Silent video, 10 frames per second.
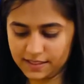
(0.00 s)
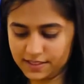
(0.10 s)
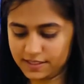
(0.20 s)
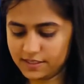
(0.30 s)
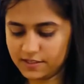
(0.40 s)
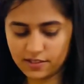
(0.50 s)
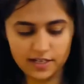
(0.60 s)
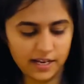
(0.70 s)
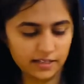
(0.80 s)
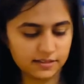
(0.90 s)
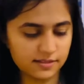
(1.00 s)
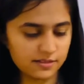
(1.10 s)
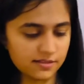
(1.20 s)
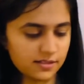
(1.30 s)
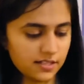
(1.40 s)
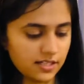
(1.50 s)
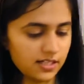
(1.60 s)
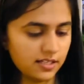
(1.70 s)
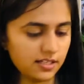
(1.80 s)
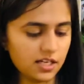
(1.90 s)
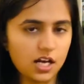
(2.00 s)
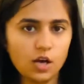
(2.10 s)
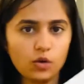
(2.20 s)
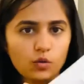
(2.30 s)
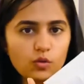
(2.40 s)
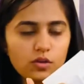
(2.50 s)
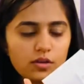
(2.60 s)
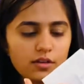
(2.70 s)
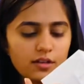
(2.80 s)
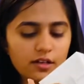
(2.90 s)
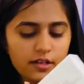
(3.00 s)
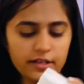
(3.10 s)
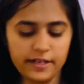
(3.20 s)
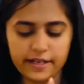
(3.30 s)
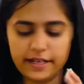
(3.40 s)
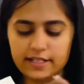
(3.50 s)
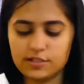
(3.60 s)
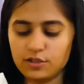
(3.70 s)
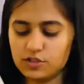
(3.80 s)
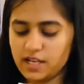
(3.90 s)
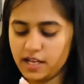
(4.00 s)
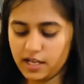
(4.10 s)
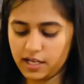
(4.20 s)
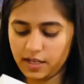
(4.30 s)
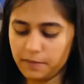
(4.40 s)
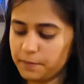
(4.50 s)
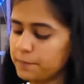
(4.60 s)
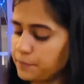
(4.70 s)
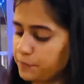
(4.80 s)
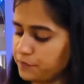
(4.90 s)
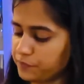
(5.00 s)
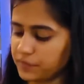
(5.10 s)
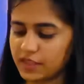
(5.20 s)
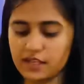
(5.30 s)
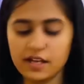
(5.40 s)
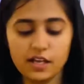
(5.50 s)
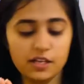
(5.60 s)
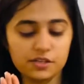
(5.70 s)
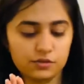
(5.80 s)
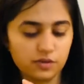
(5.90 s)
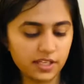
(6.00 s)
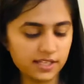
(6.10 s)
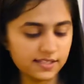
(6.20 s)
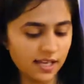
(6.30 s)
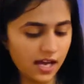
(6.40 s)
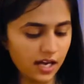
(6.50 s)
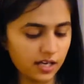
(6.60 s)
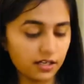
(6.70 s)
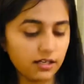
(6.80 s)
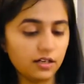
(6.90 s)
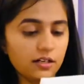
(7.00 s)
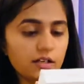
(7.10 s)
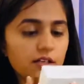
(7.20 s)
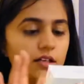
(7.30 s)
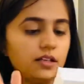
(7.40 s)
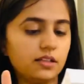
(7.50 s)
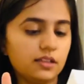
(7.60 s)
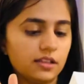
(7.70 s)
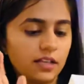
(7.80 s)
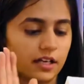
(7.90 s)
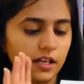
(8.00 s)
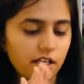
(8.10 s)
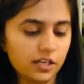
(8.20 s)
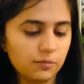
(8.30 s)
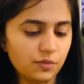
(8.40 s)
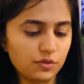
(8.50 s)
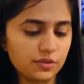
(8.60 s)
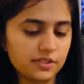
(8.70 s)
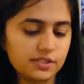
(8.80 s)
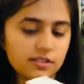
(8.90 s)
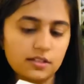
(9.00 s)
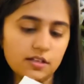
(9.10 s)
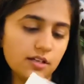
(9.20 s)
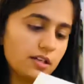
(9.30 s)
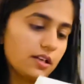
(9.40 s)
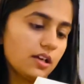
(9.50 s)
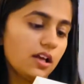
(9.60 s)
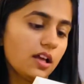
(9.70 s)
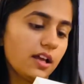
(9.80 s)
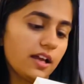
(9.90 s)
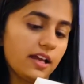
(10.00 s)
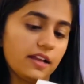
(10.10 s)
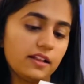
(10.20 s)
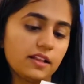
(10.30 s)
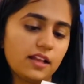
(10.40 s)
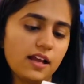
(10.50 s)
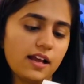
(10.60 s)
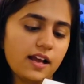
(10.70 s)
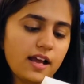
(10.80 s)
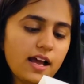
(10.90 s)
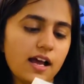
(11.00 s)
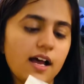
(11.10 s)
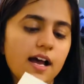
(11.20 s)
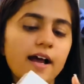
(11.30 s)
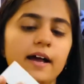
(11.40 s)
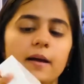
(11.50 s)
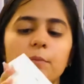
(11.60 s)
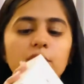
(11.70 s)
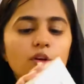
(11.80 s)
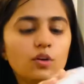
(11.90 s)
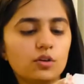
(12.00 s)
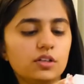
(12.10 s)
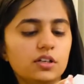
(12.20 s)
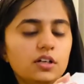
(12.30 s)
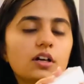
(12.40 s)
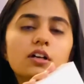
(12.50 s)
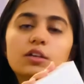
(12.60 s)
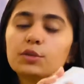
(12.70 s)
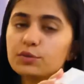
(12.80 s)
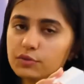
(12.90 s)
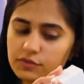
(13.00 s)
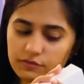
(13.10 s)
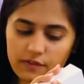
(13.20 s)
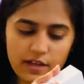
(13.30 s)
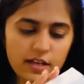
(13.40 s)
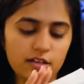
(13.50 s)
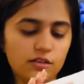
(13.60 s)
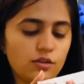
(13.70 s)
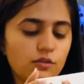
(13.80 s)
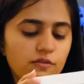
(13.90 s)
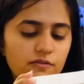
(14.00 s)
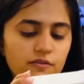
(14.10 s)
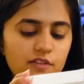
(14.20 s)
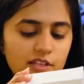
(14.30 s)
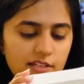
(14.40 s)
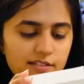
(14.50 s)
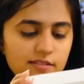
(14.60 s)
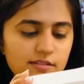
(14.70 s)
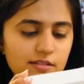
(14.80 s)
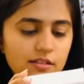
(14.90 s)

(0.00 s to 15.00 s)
just relax. Now it's your time. So these are the AirPods, and I'm not a huge fan of this.